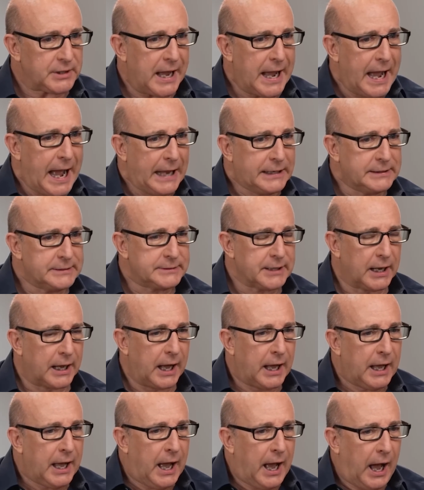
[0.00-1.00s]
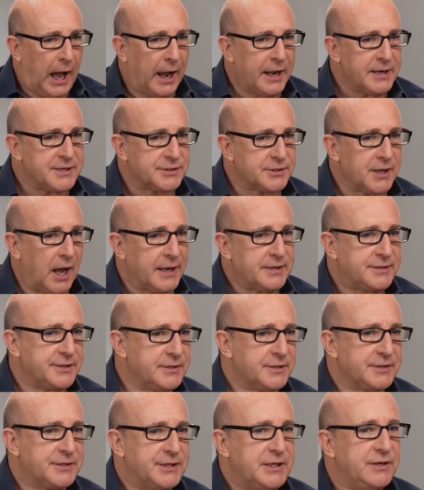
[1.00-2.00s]
And I
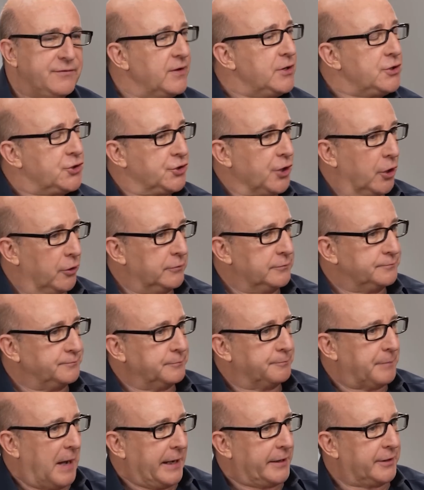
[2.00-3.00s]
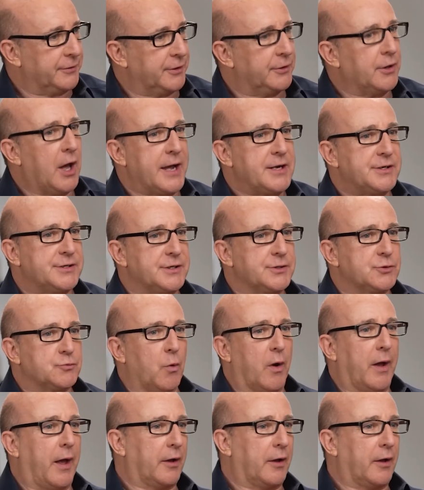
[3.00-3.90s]
did a TV show back in the 90s,